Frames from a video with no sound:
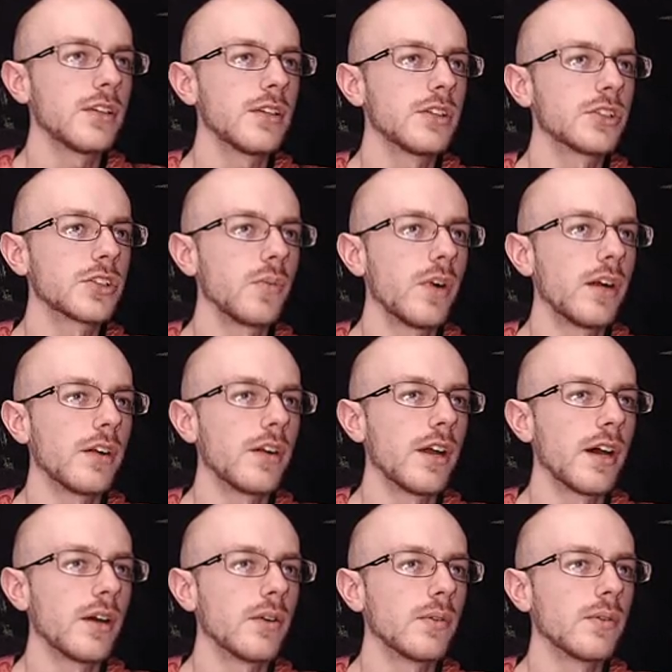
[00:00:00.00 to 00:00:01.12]
the square
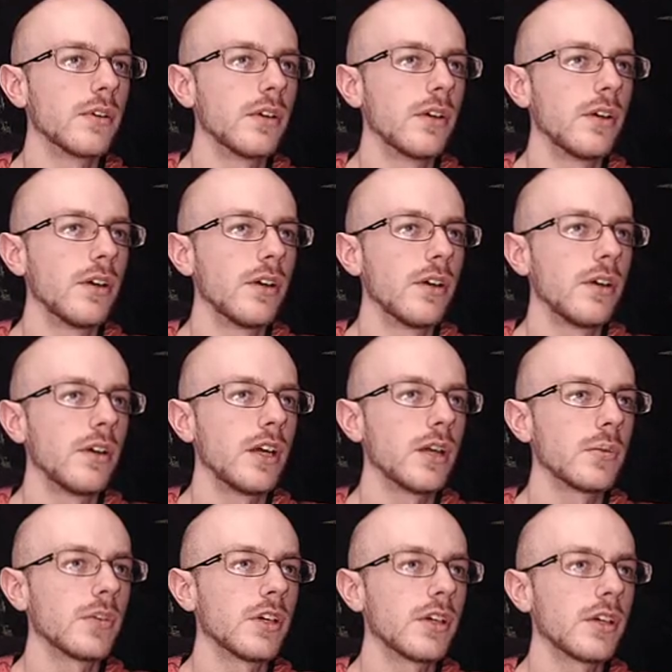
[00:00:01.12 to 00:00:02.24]
now, and
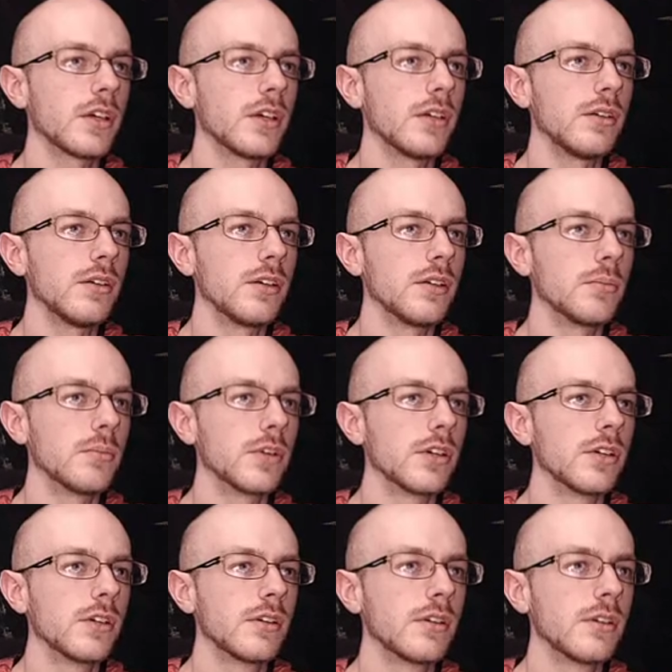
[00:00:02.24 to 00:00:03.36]
I'm gonna kill him.
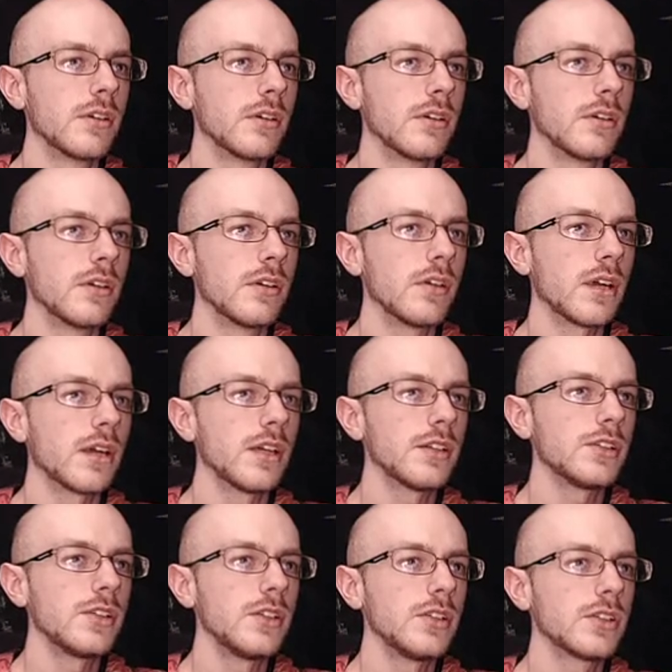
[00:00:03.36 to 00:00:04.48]
I
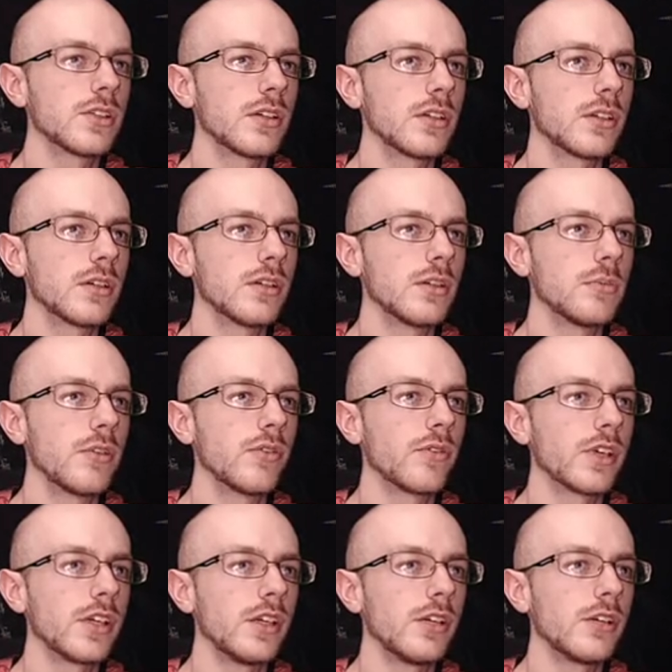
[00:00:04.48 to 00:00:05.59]
guess he's gonna come over
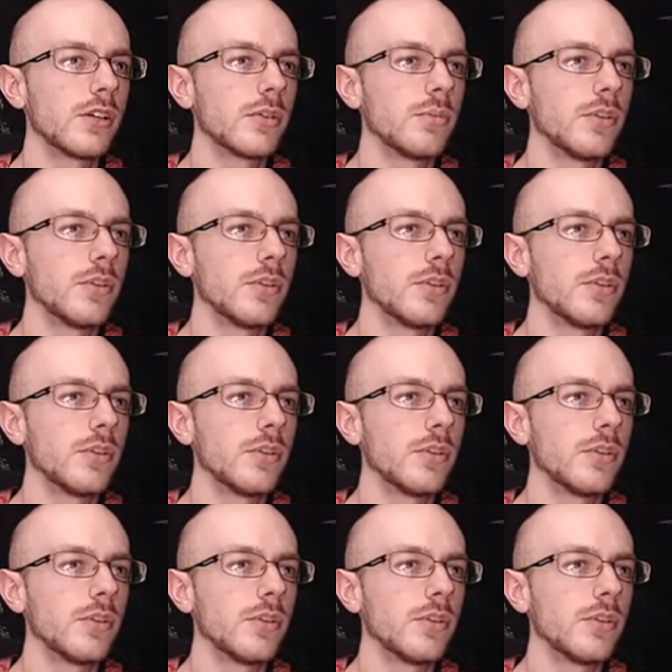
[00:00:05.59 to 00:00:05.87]
here,